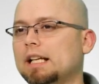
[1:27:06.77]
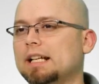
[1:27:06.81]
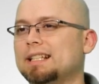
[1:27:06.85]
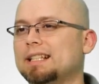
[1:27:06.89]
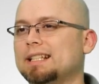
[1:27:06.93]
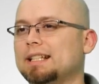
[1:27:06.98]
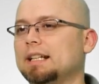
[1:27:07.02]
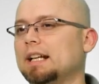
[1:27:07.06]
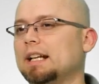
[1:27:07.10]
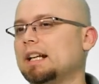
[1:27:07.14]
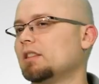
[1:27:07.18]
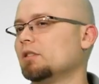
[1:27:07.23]

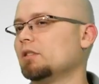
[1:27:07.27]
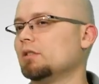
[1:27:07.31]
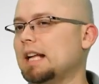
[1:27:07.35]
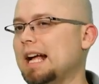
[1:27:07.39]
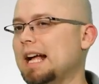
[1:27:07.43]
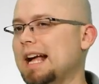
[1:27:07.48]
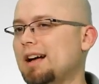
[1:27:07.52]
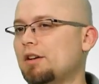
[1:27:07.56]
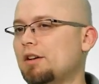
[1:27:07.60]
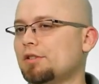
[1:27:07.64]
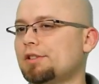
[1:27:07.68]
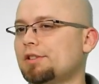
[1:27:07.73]
going to get through the
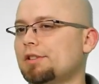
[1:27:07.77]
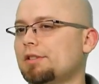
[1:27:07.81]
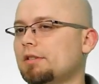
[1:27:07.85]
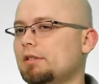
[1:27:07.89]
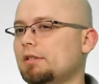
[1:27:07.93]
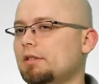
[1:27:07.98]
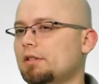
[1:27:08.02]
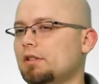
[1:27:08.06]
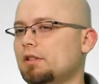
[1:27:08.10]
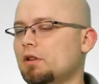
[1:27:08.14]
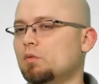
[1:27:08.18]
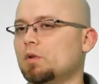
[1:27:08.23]
House.
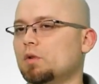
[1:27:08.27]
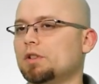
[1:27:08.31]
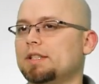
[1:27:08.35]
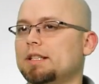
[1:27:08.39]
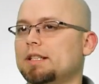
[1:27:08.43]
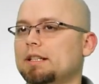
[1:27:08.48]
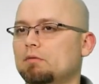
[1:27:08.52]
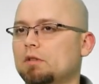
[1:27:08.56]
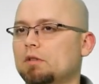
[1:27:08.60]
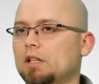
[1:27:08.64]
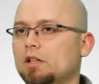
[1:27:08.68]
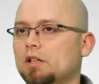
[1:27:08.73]
So we'll
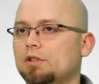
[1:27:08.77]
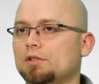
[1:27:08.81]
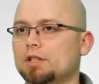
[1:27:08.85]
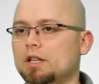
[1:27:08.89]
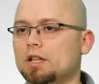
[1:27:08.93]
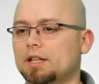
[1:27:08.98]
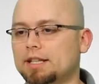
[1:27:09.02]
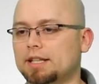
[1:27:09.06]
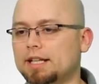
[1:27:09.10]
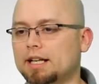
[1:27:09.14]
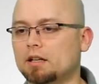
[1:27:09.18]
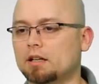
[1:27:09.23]
see what goes
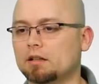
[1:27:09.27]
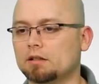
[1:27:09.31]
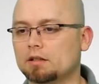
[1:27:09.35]
on there.